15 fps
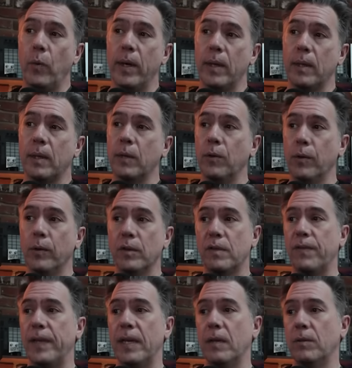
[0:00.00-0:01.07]
with Google's
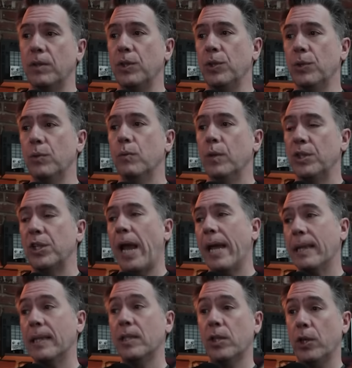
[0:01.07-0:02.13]
Veo 2, which
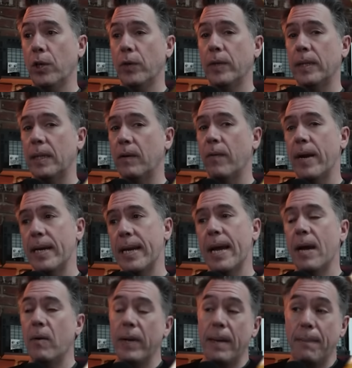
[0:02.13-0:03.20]
at least currently right
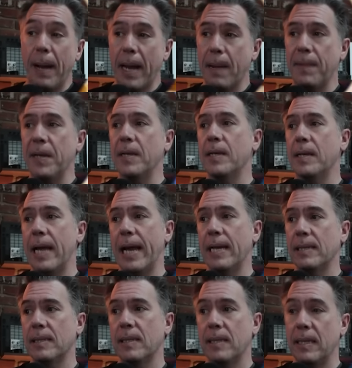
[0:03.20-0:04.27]
now, in my opinion,
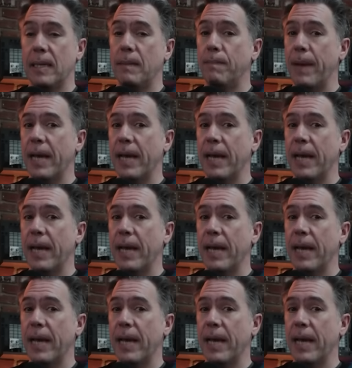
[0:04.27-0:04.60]
has the